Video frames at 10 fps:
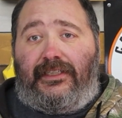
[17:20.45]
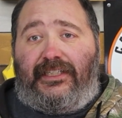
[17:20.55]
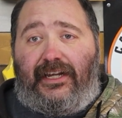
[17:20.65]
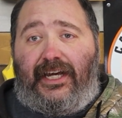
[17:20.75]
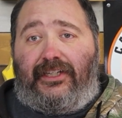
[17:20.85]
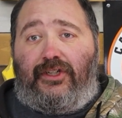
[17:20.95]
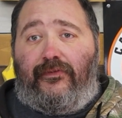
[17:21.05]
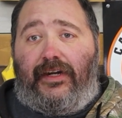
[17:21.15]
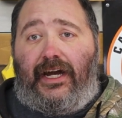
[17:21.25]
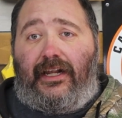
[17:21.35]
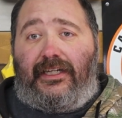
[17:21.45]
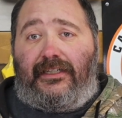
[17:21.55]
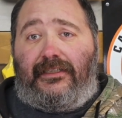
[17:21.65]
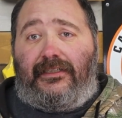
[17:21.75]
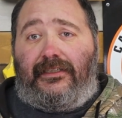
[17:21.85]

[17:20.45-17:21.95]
Sound like Juvenile, huh?